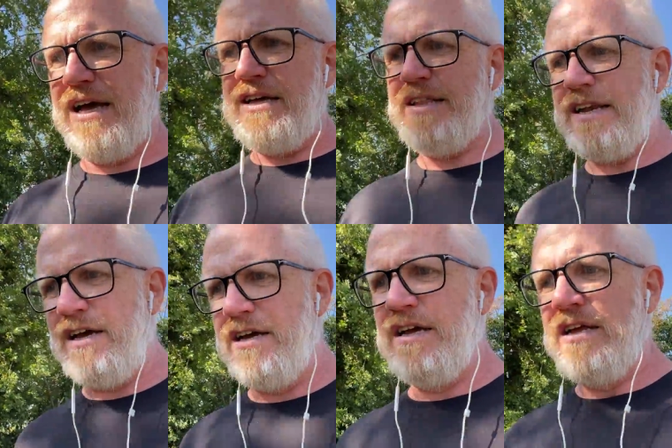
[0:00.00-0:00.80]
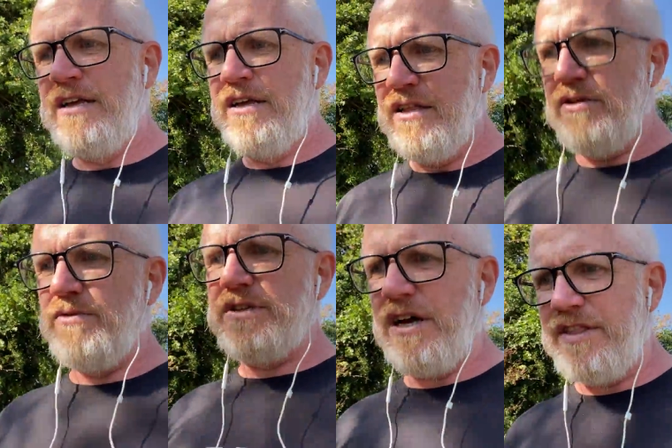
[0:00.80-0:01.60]
And then there
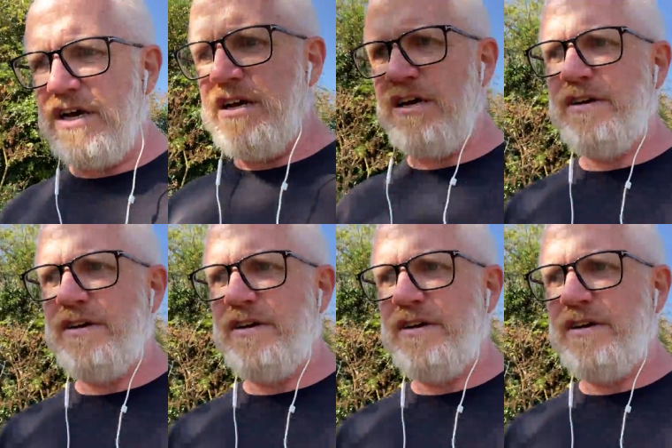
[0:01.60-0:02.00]
was other,